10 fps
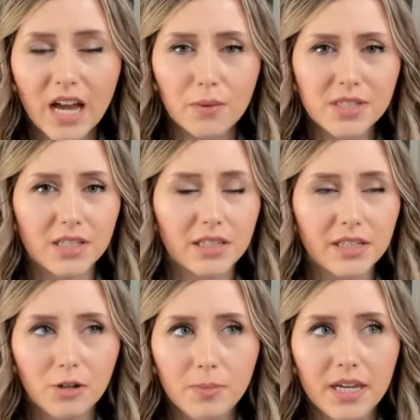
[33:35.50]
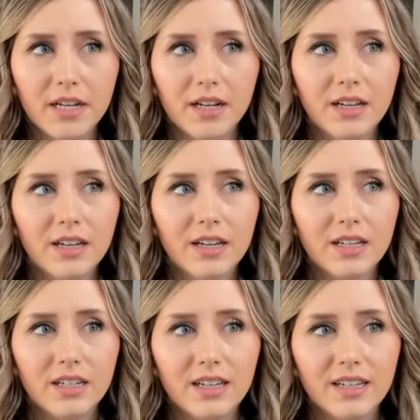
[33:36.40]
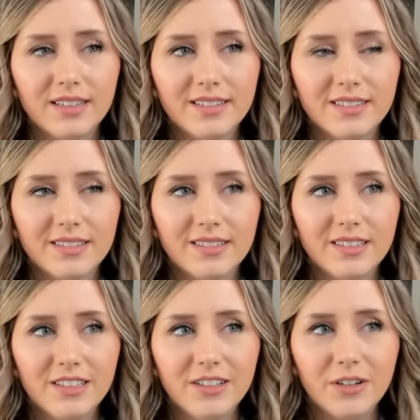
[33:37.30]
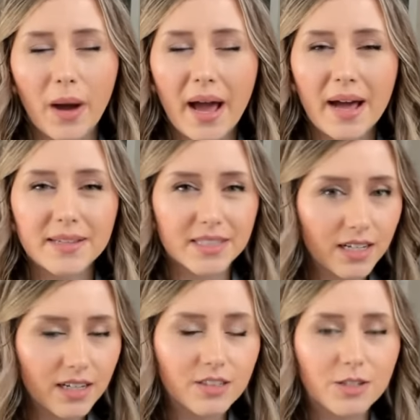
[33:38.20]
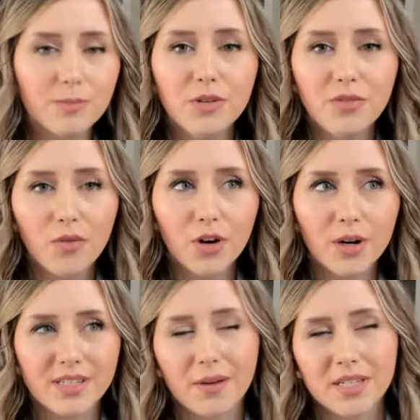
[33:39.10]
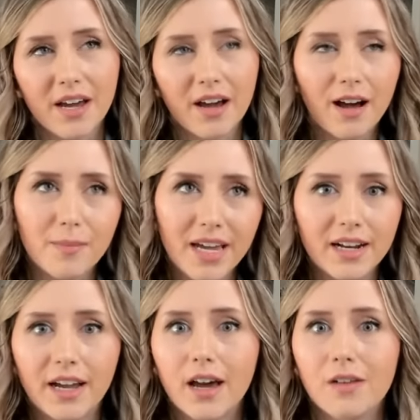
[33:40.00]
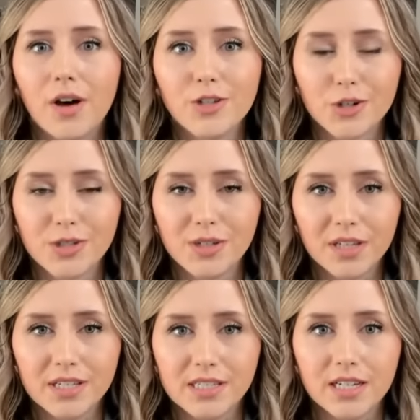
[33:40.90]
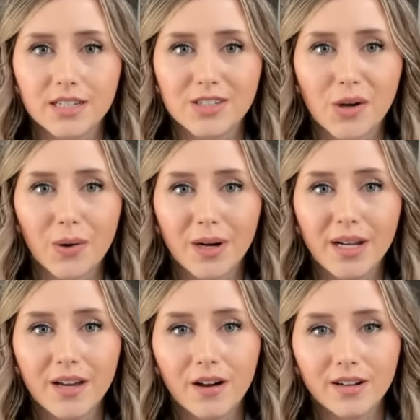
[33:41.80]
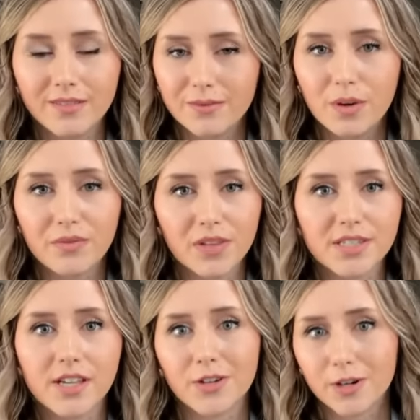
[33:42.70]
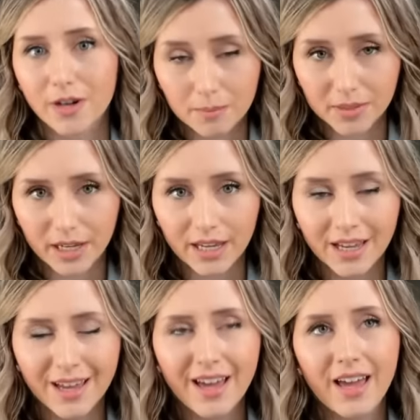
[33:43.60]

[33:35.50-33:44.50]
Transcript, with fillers: I was a little bit, eh, you know, hesitant to move over because I was like, oh man, I have hundreds of listings already on with this other company.